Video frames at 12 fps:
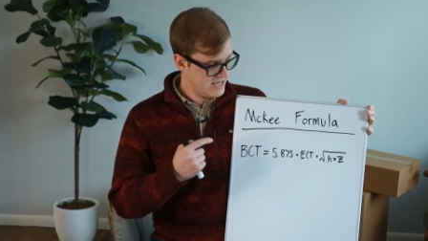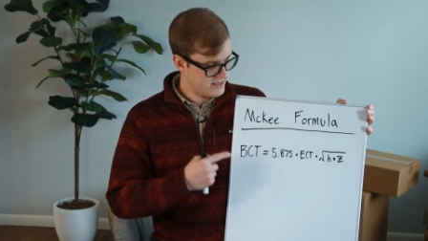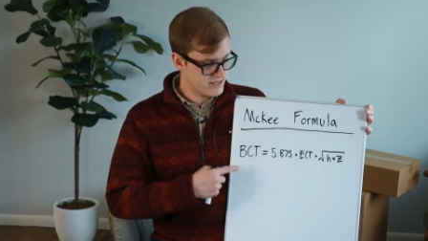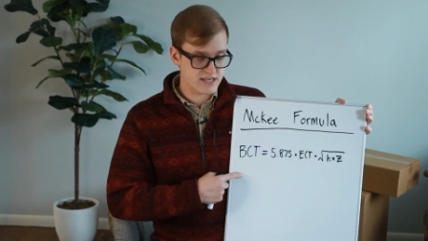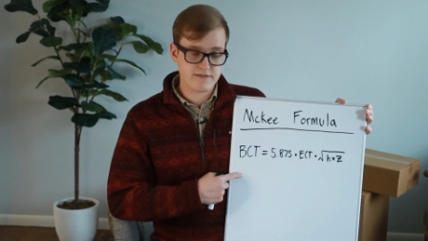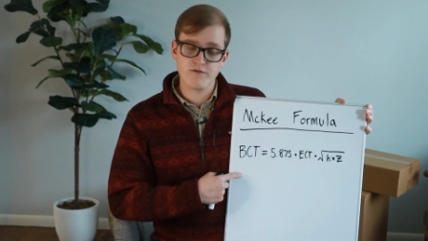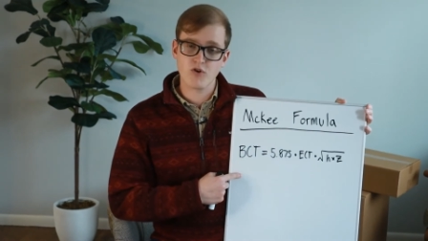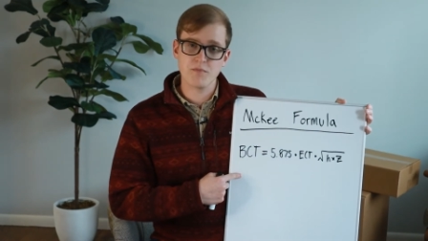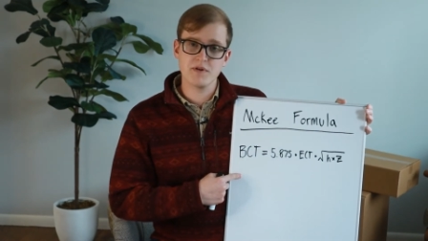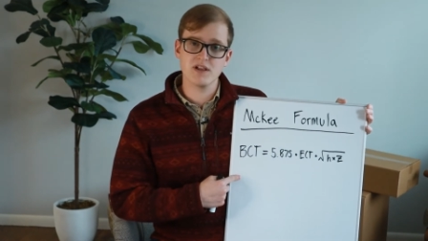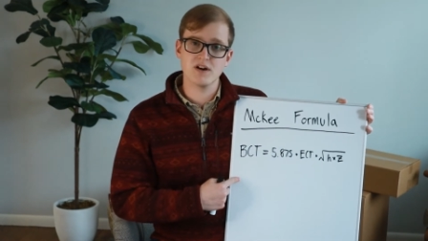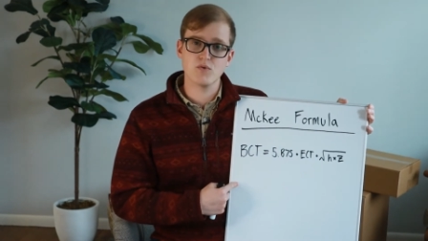This
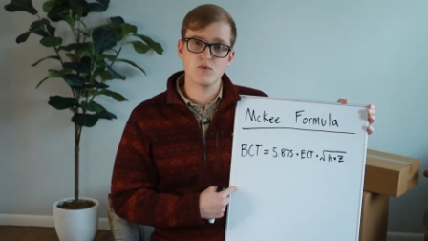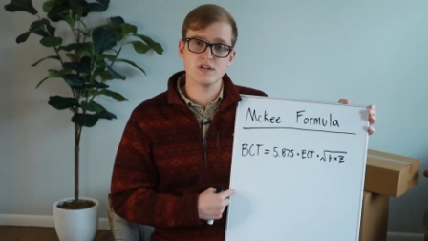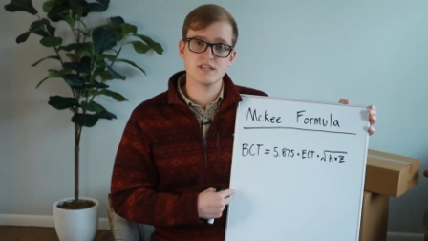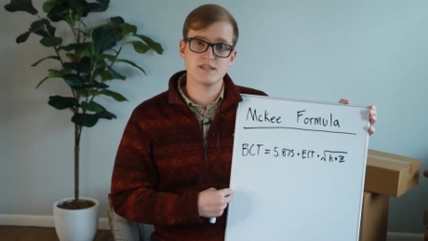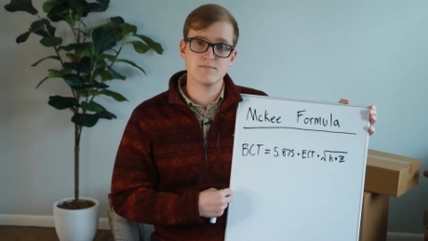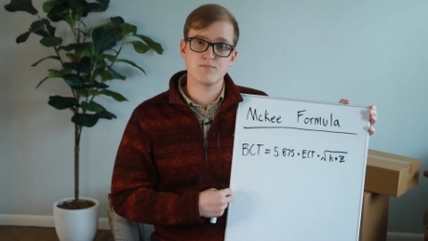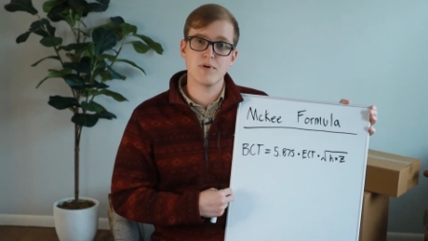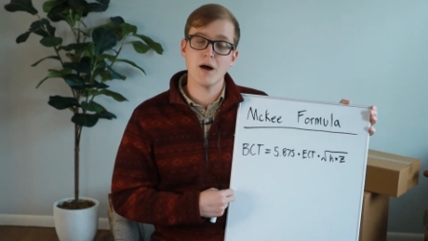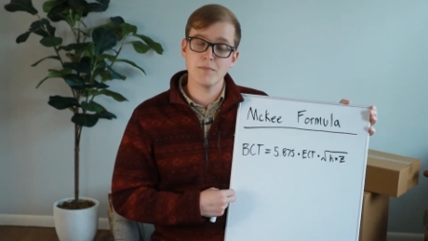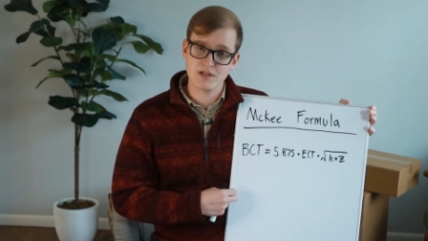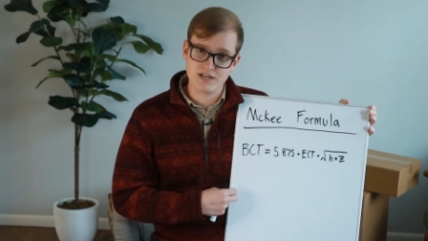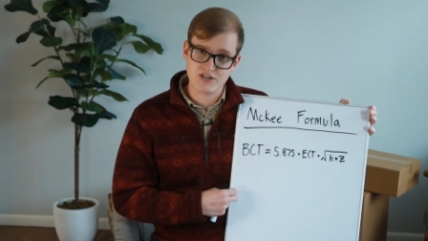formula was
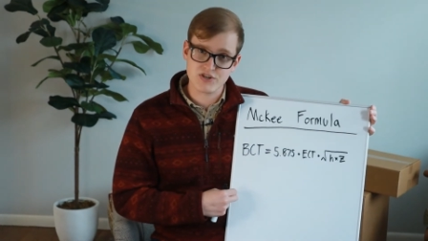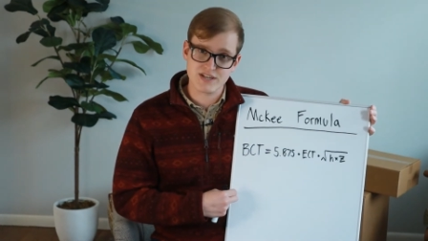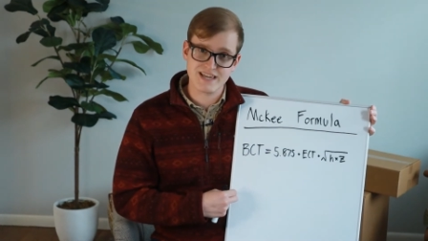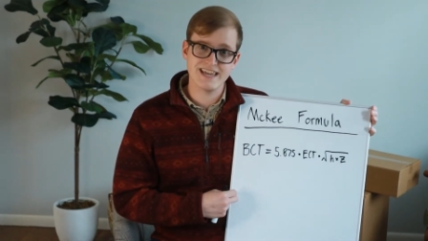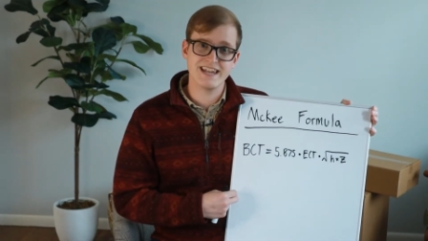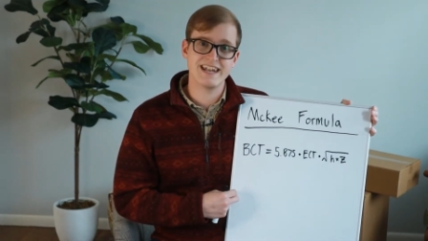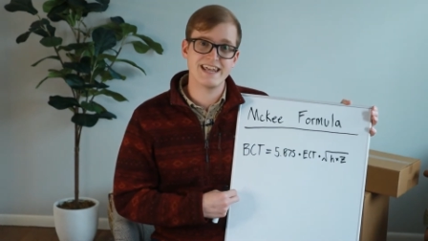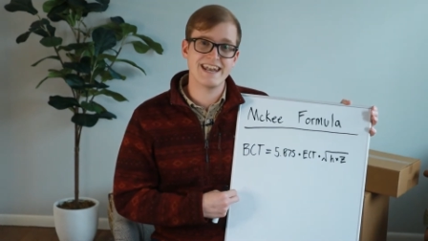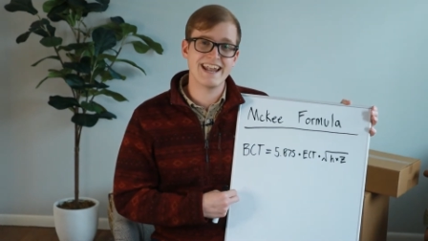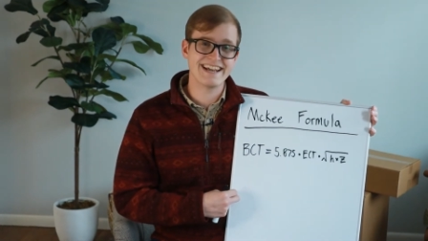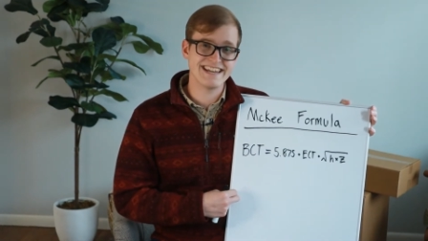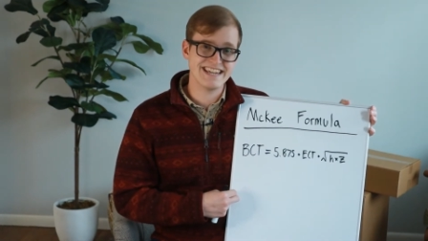published in
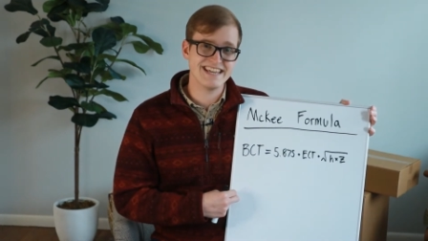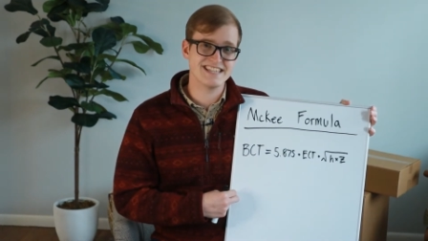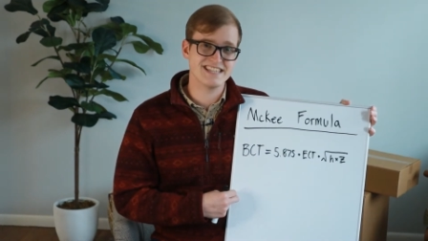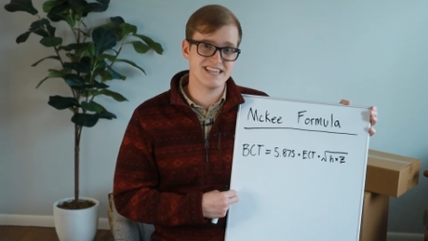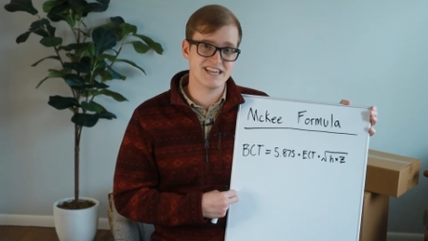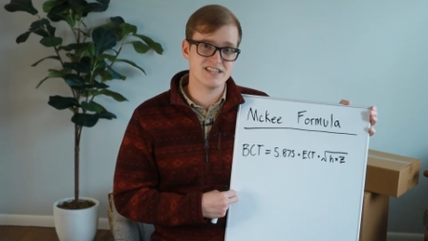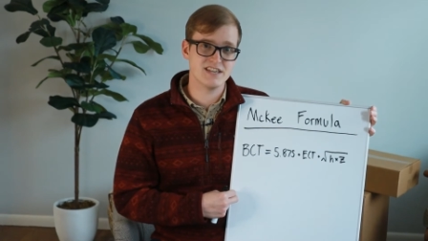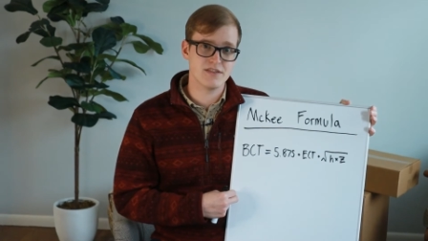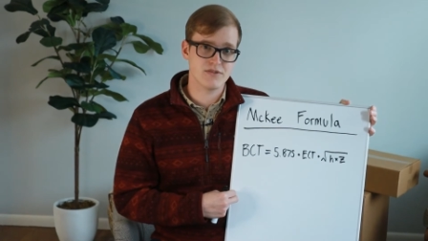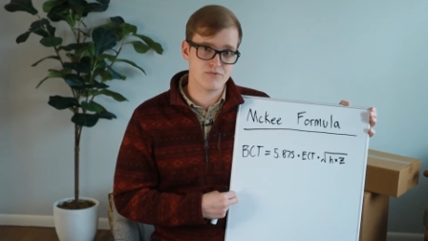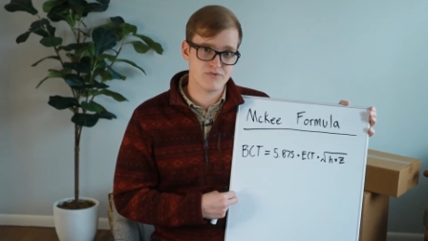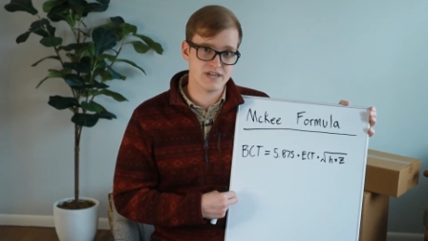
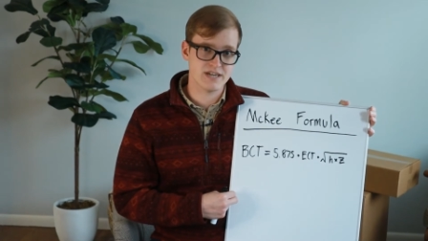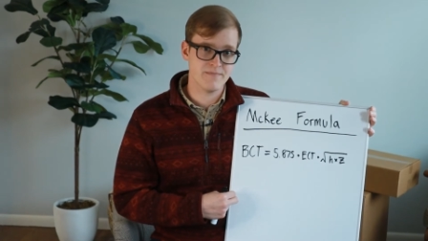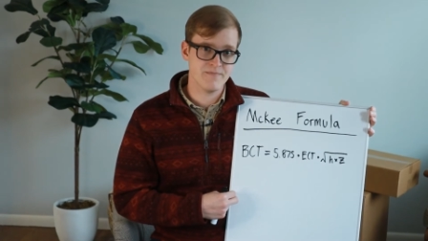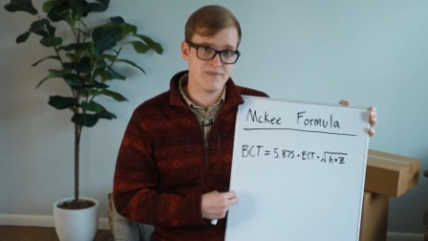1963.